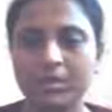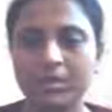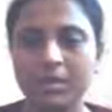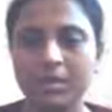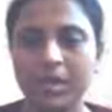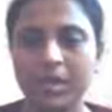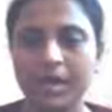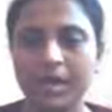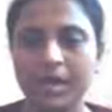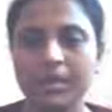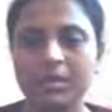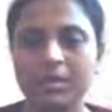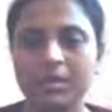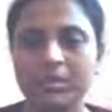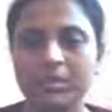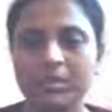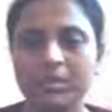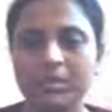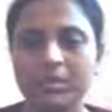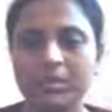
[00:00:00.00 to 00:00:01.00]
And
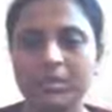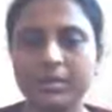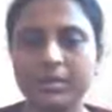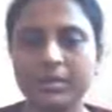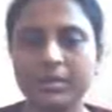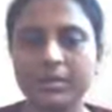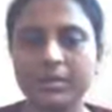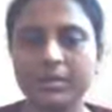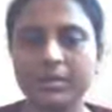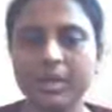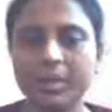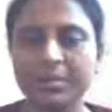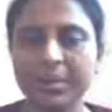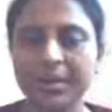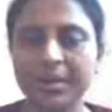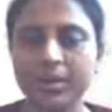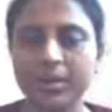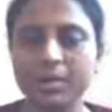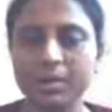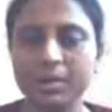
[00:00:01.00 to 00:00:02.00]
in
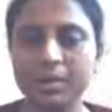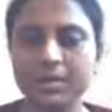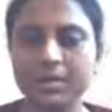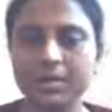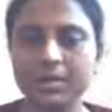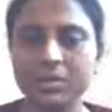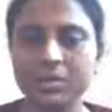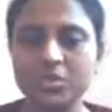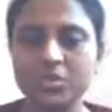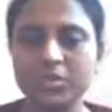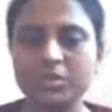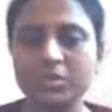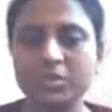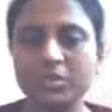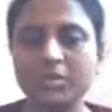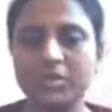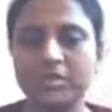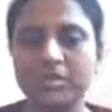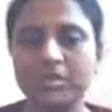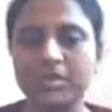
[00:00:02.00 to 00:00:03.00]
coming to a decision,
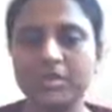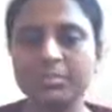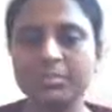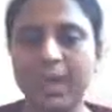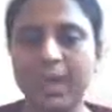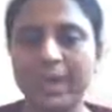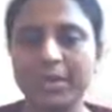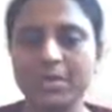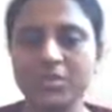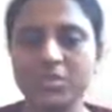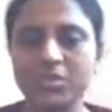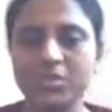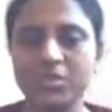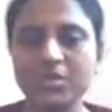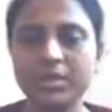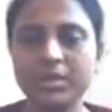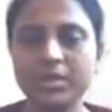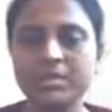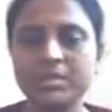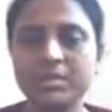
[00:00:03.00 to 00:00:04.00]
the
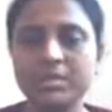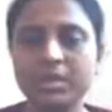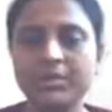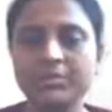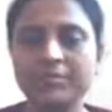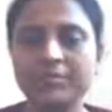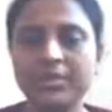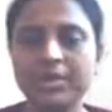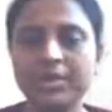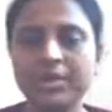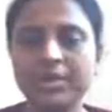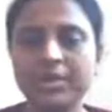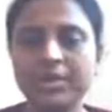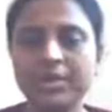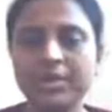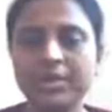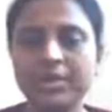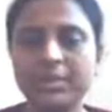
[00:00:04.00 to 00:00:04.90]
manager is confronted by